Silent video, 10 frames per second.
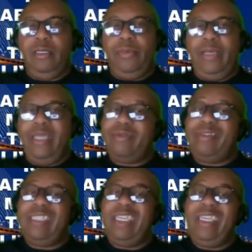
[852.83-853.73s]
Perhaps we've
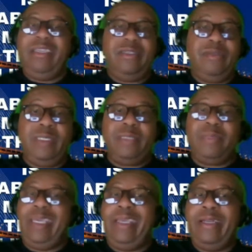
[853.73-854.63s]
seen too much
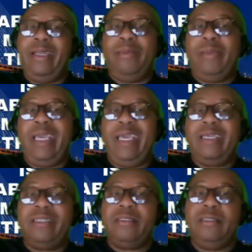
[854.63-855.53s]
pain in our
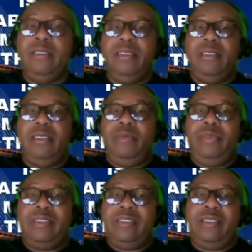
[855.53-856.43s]
past, and we're
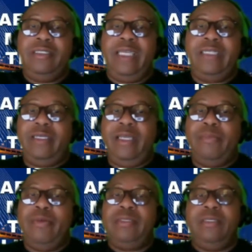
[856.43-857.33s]
still attaching our
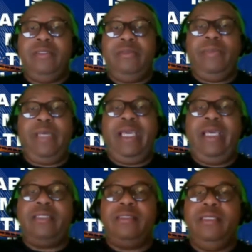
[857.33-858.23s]
present to the
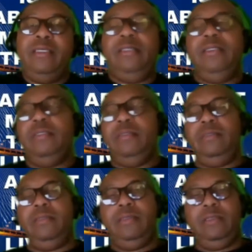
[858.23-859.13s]
past.
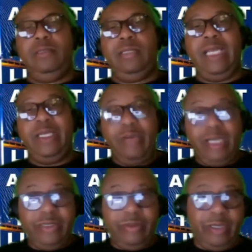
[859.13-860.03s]
I know I
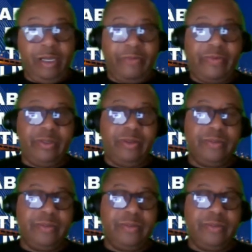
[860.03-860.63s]
do it often.